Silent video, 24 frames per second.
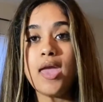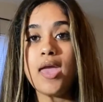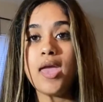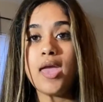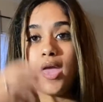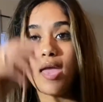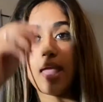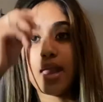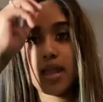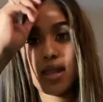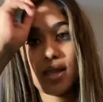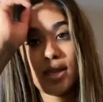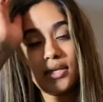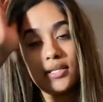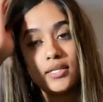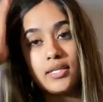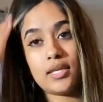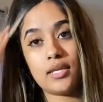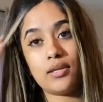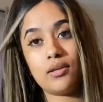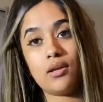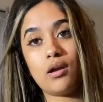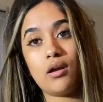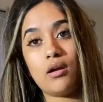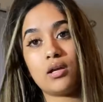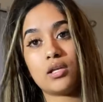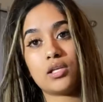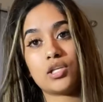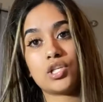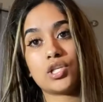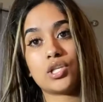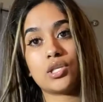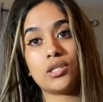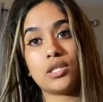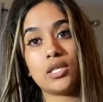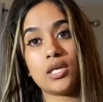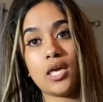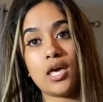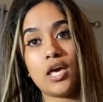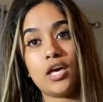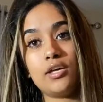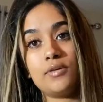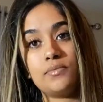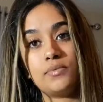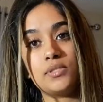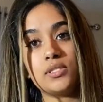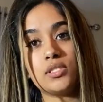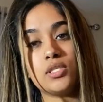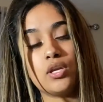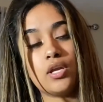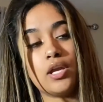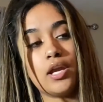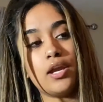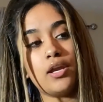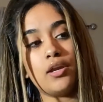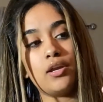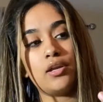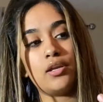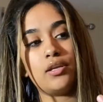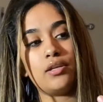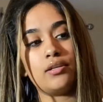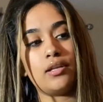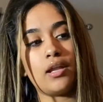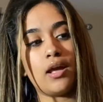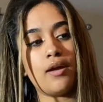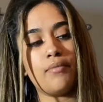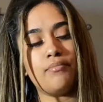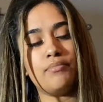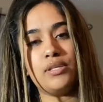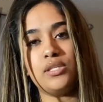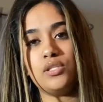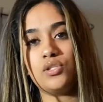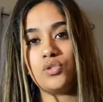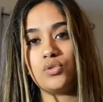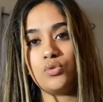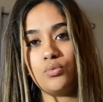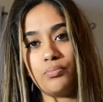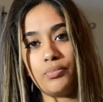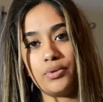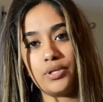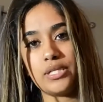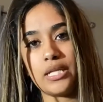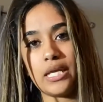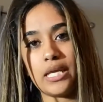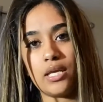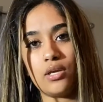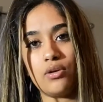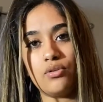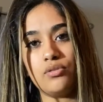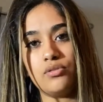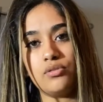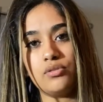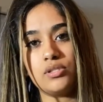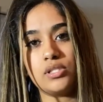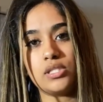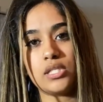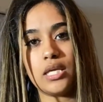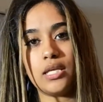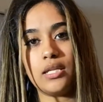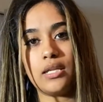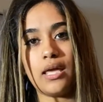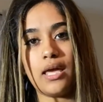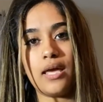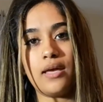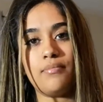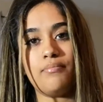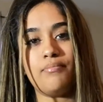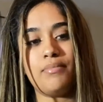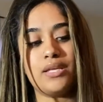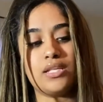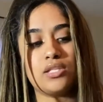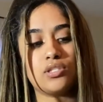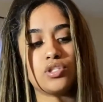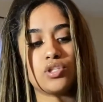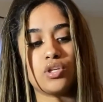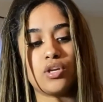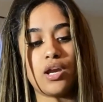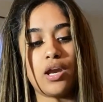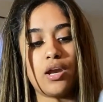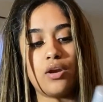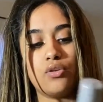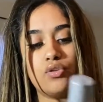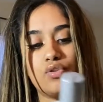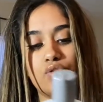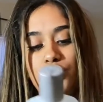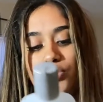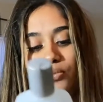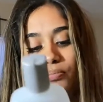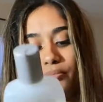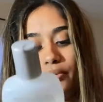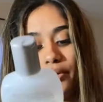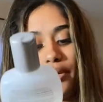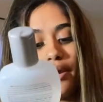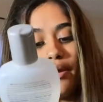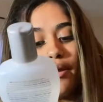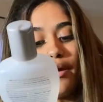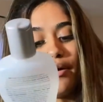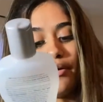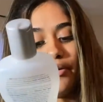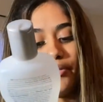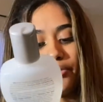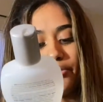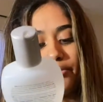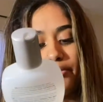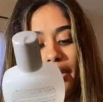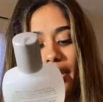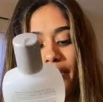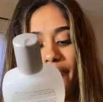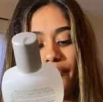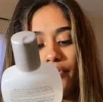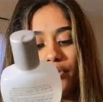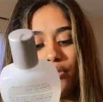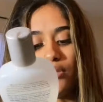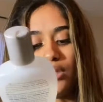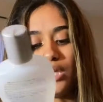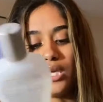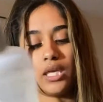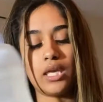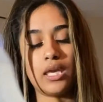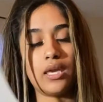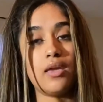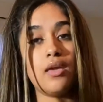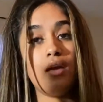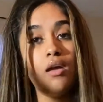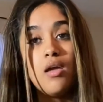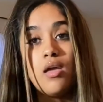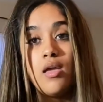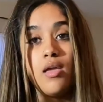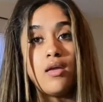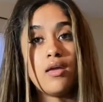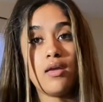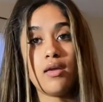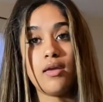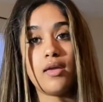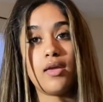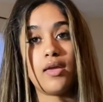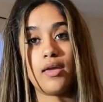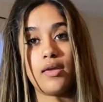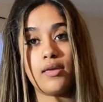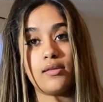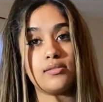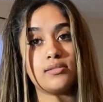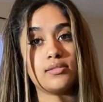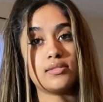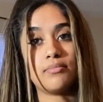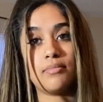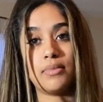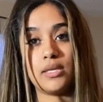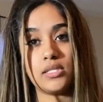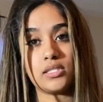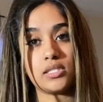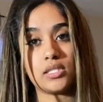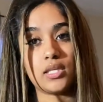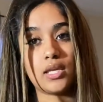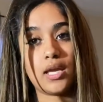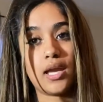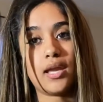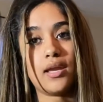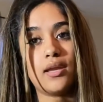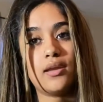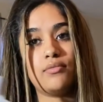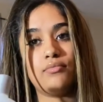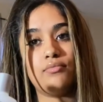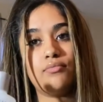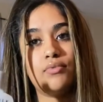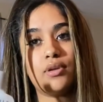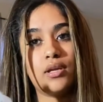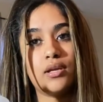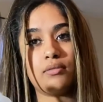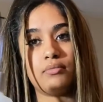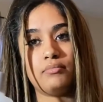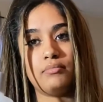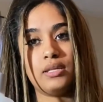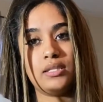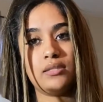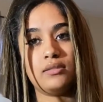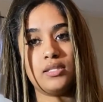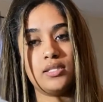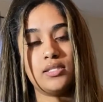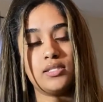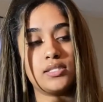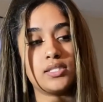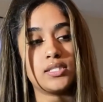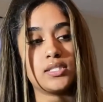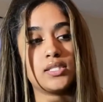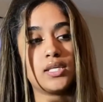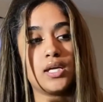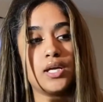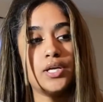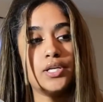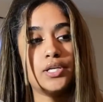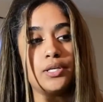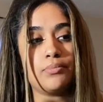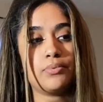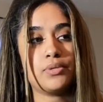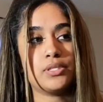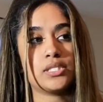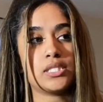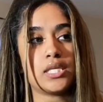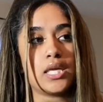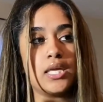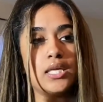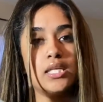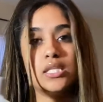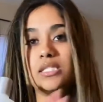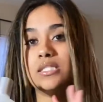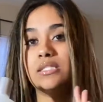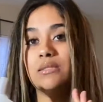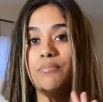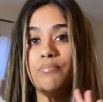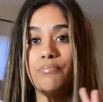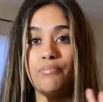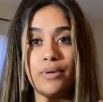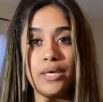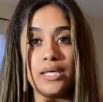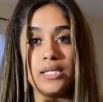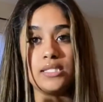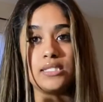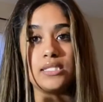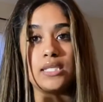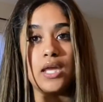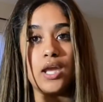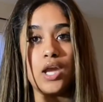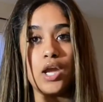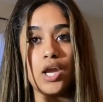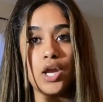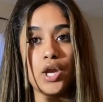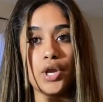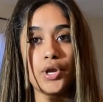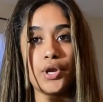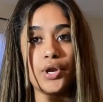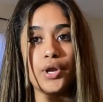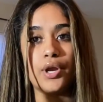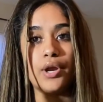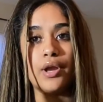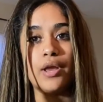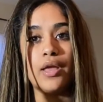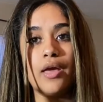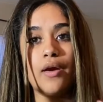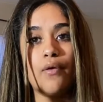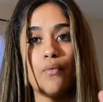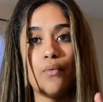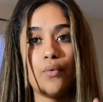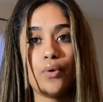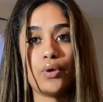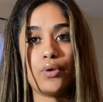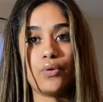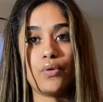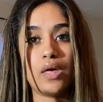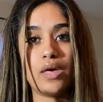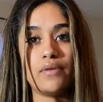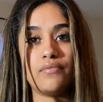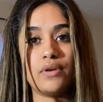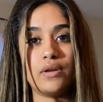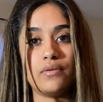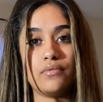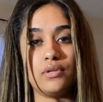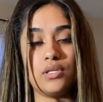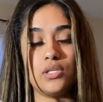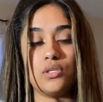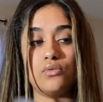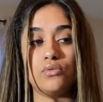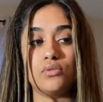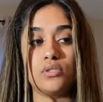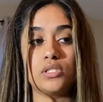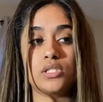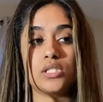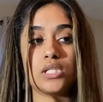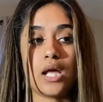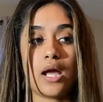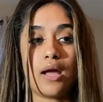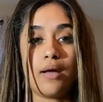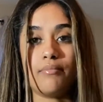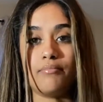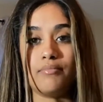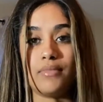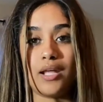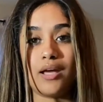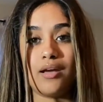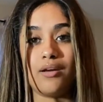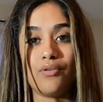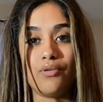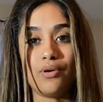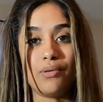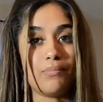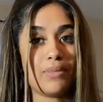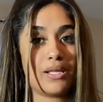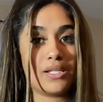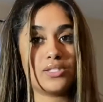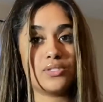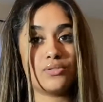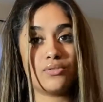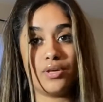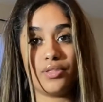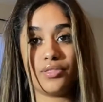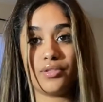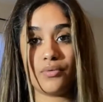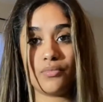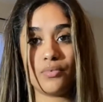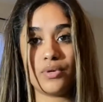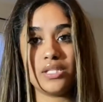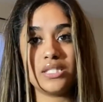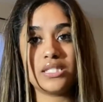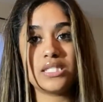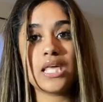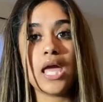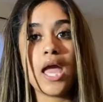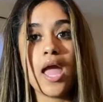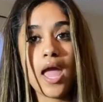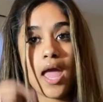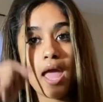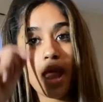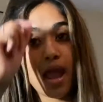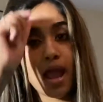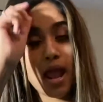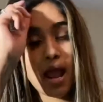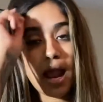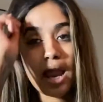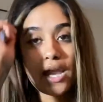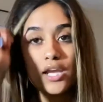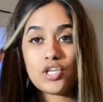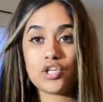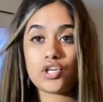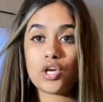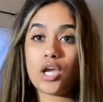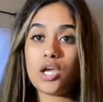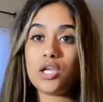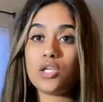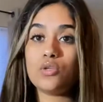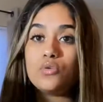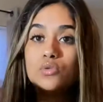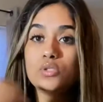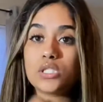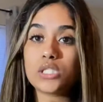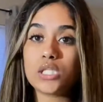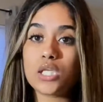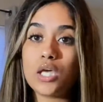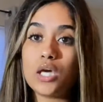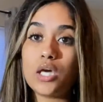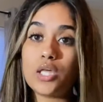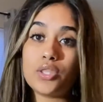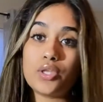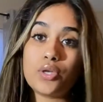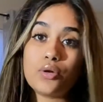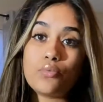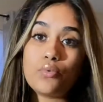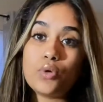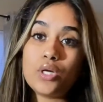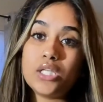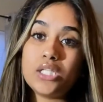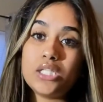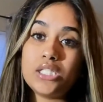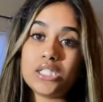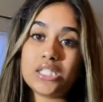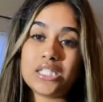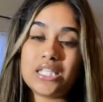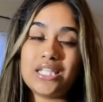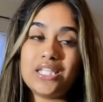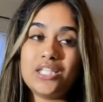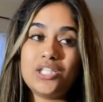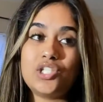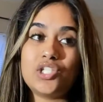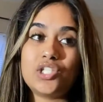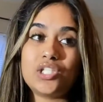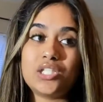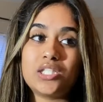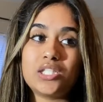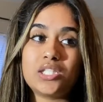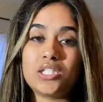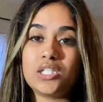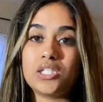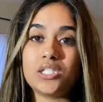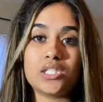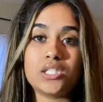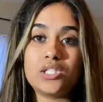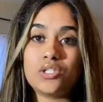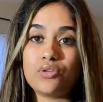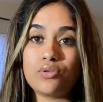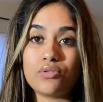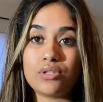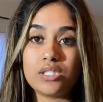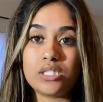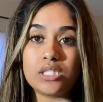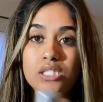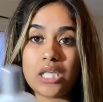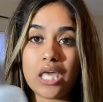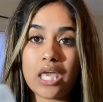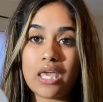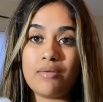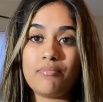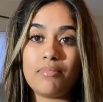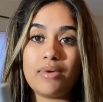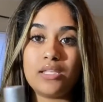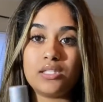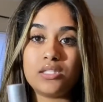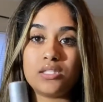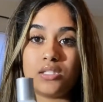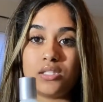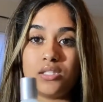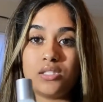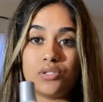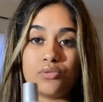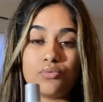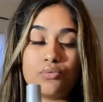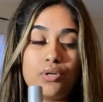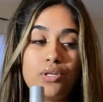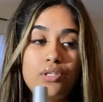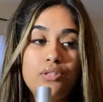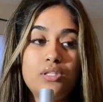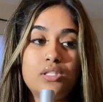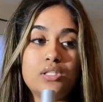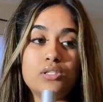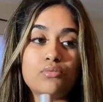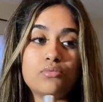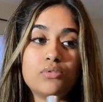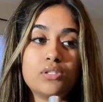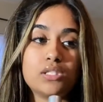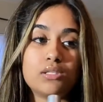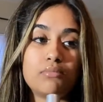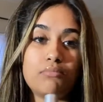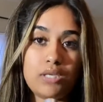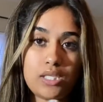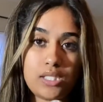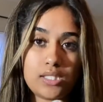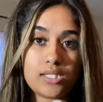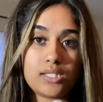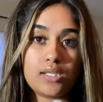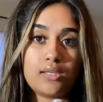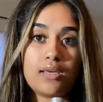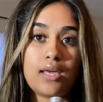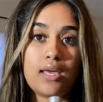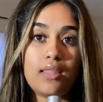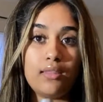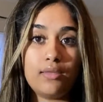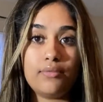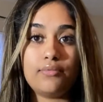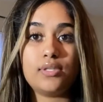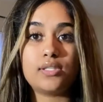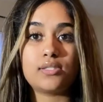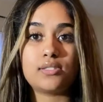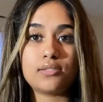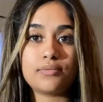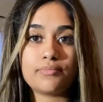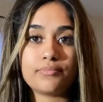And it actually helps your hair not be super tangled. And it makes your hair super healthy. I feel like it's amazing. I recommend this 100%. It's the best hair oil I've ever used. I'm not going back to other ones. I tried using other ones and it just doesn't do the same as this one. This one's amazing. I love it.